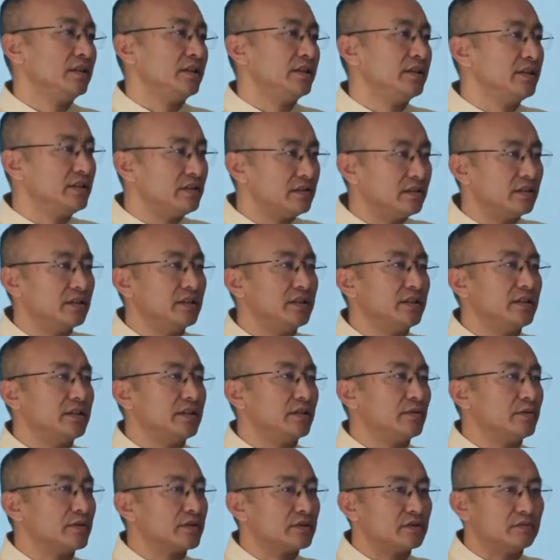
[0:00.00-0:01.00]
Initially,
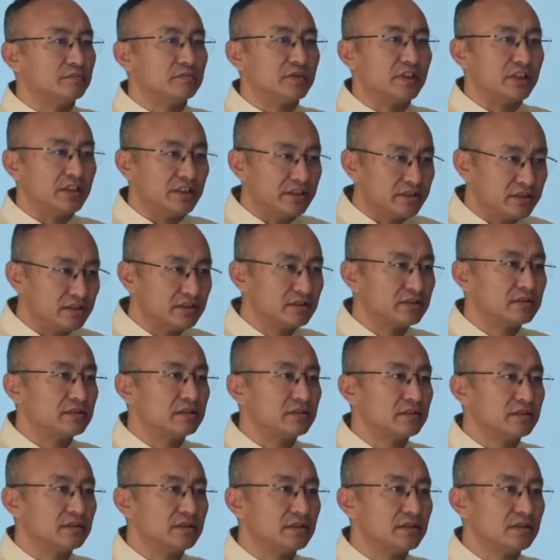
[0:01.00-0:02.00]
there were some
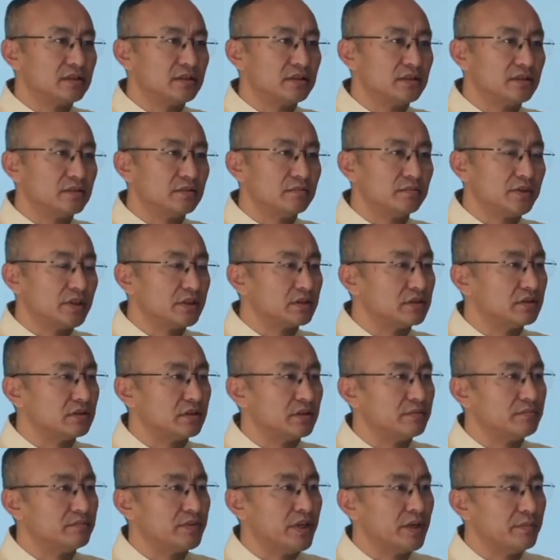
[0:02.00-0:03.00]
glitches, but
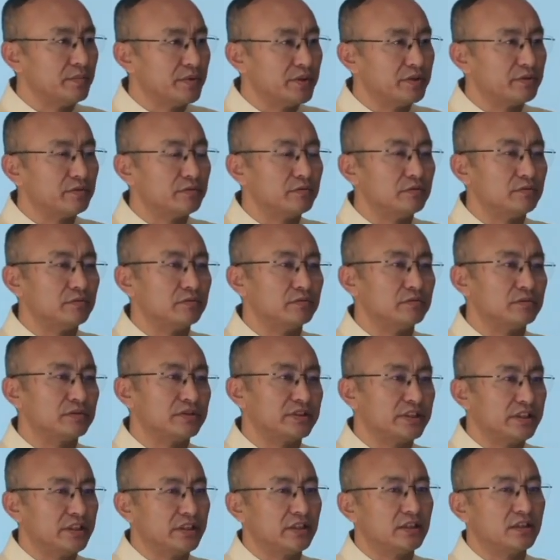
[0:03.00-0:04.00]
I'm happy to
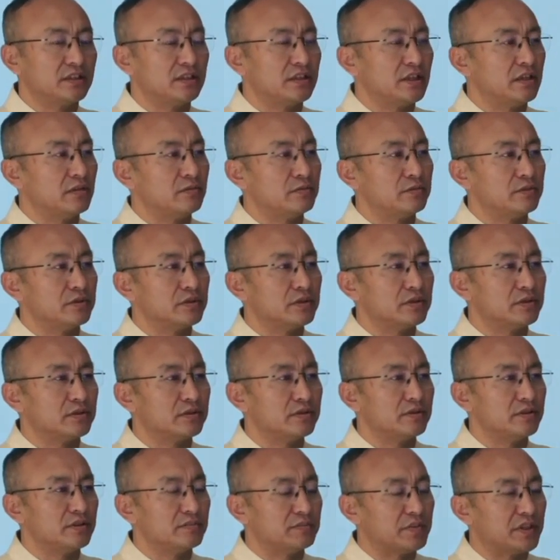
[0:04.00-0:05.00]
say that our
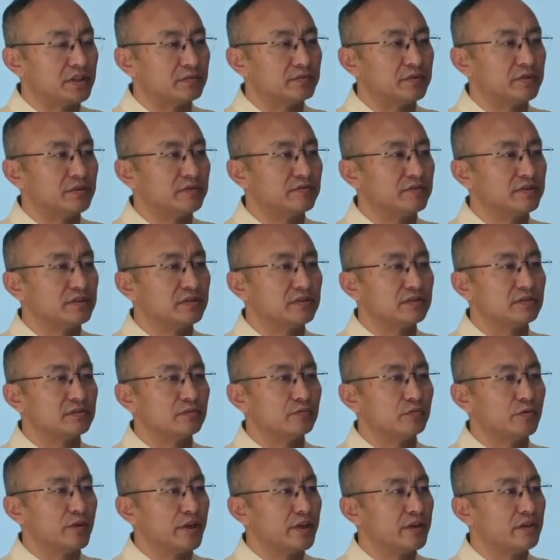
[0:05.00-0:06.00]
department officers
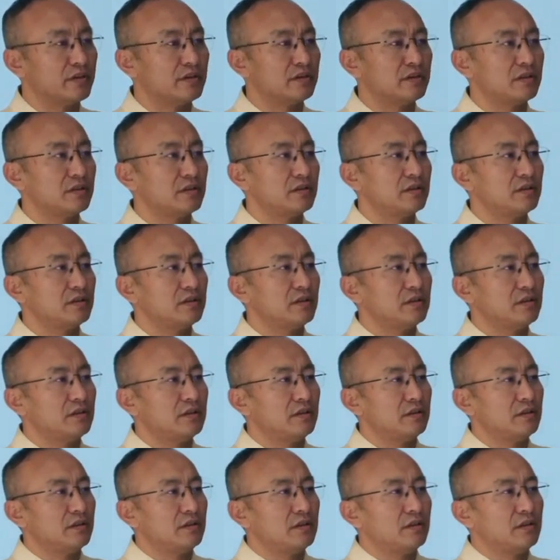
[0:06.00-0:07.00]
were
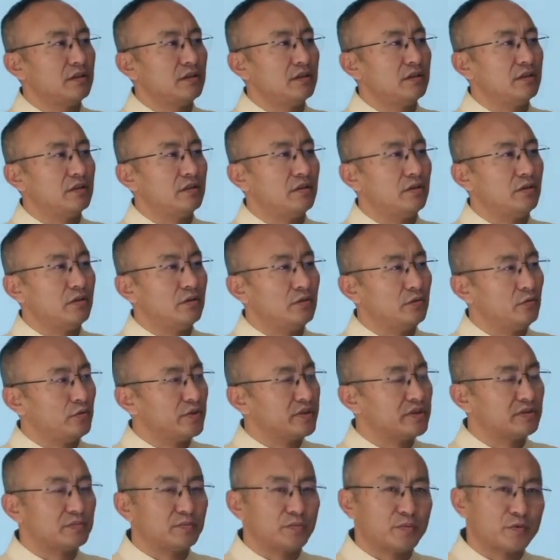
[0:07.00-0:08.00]

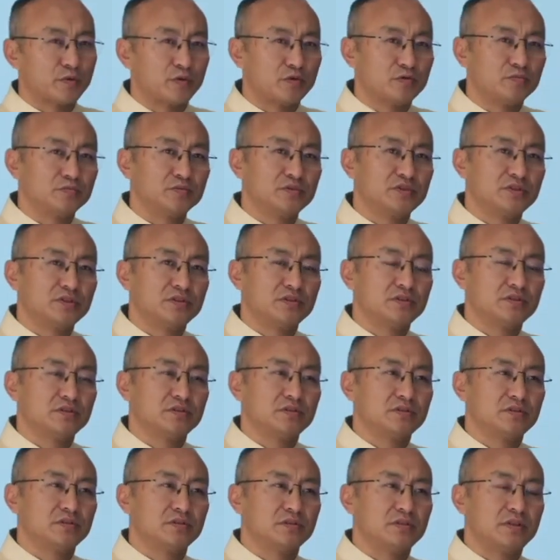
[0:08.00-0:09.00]
always prompt
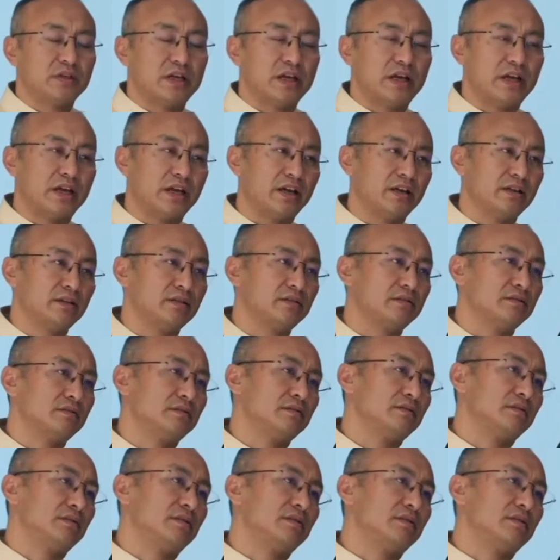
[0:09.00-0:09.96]
and